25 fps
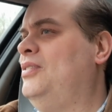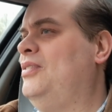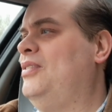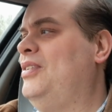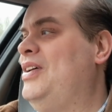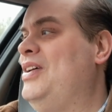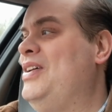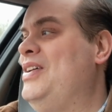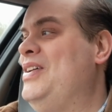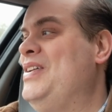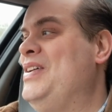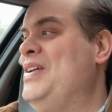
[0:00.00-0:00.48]

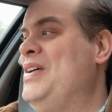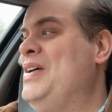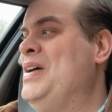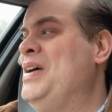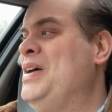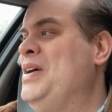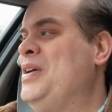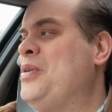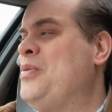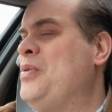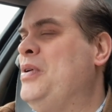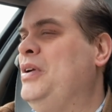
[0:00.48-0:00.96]
histories
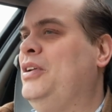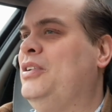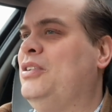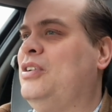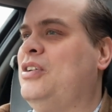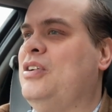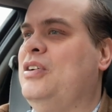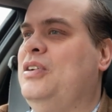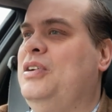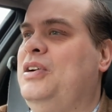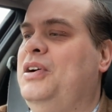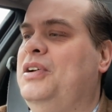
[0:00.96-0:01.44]
in these things
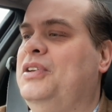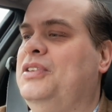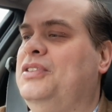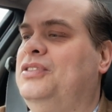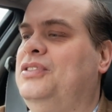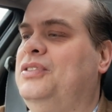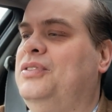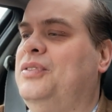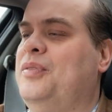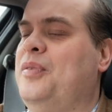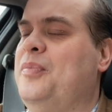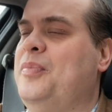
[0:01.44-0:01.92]
can be.
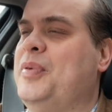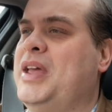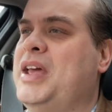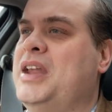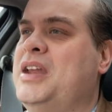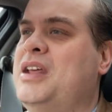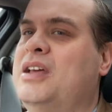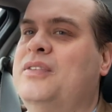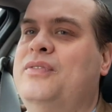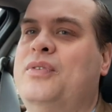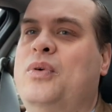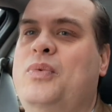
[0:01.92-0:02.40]

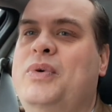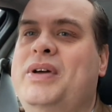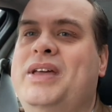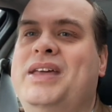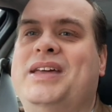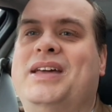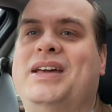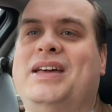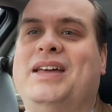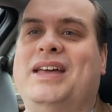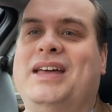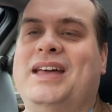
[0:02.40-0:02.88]
I've